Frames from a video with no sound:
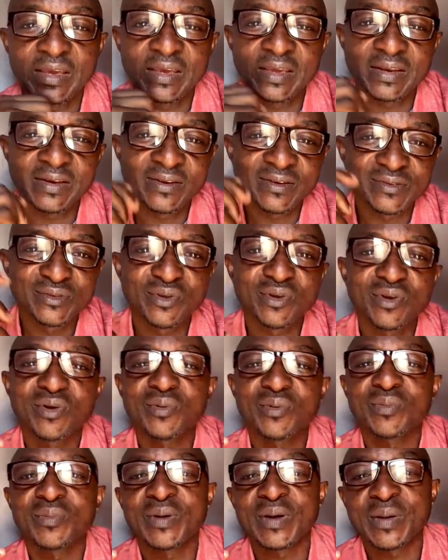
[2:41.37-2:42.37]
it does
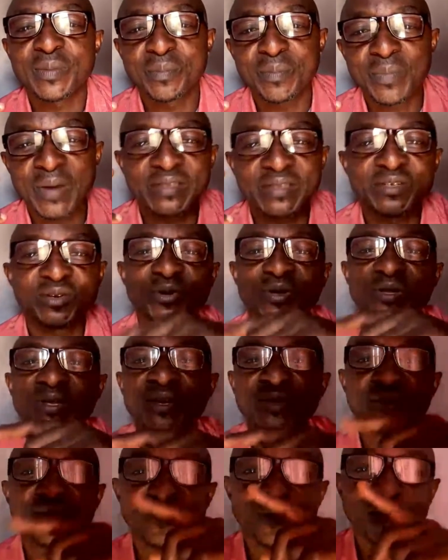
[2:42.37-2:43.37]
not matter whether
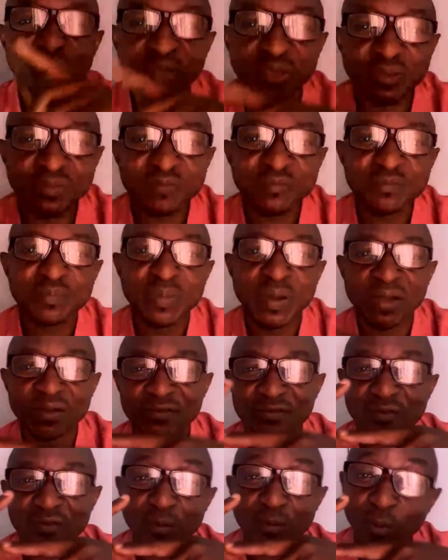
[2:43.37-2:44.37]
you know him back
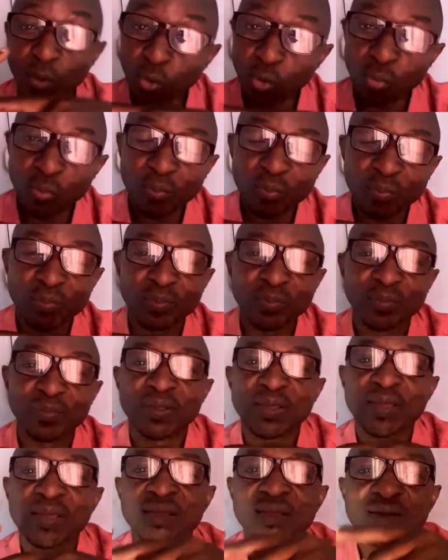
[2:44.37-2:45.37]
from home
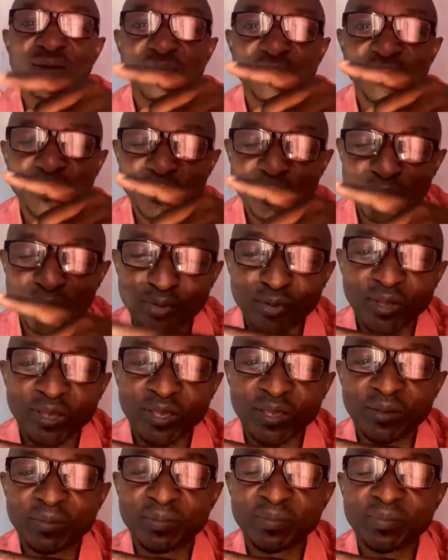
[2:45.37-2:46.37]
or you know
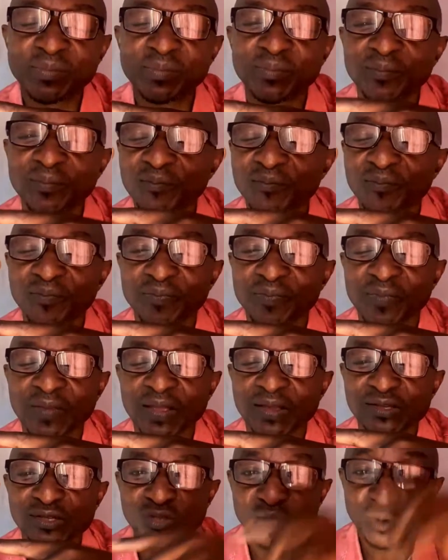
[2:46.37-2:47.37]
him
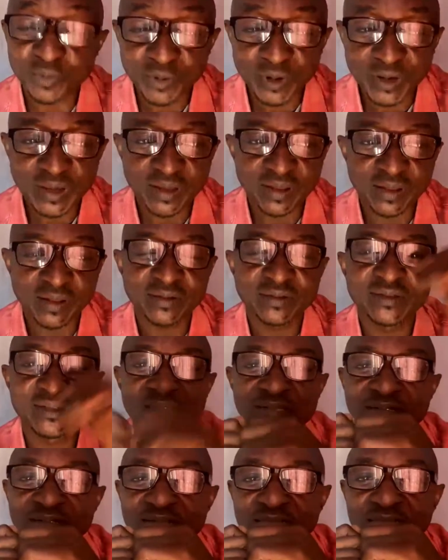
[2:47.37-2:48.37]
somewhere
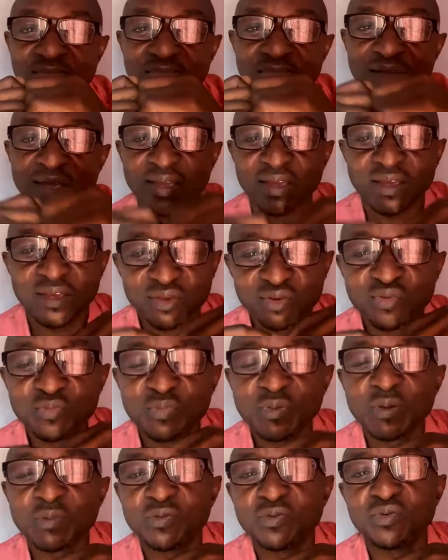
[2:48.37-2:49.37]
else. You
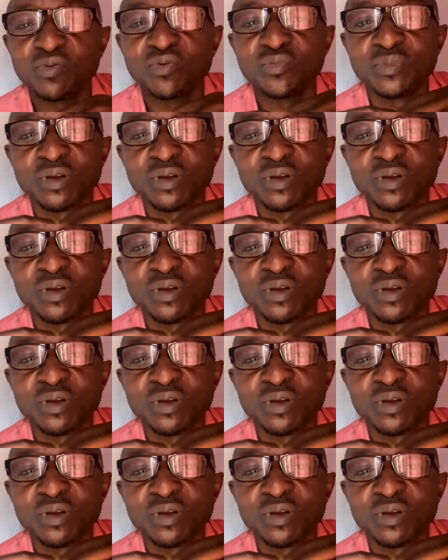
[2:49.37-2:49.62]
people